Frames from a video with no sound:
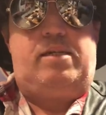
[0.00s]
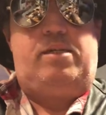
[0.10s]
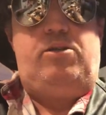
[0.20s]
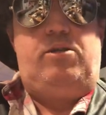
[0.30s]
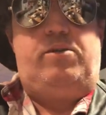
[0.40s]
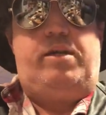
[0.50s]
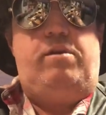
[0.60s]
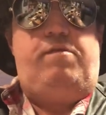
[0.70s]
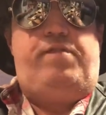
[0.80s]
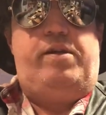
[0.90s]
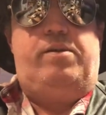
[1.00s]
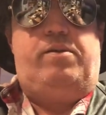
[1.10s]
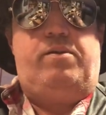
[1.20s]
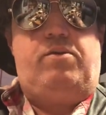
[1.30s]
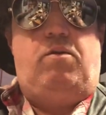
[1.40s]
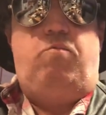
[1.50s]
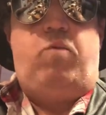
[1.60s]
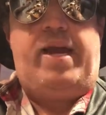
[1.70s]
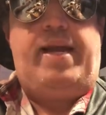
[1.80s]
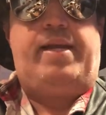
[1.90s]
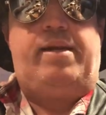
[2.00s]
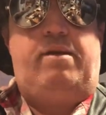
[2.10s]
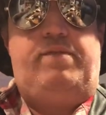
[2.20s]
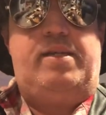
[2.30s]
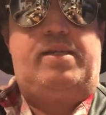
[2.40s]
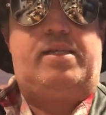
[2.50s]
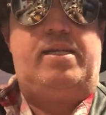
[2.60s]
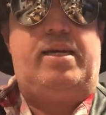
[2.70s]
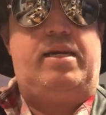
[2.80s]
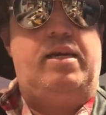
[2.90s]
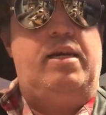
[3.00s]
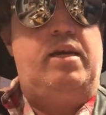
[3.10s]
to you. Can you feel the weight of this thing?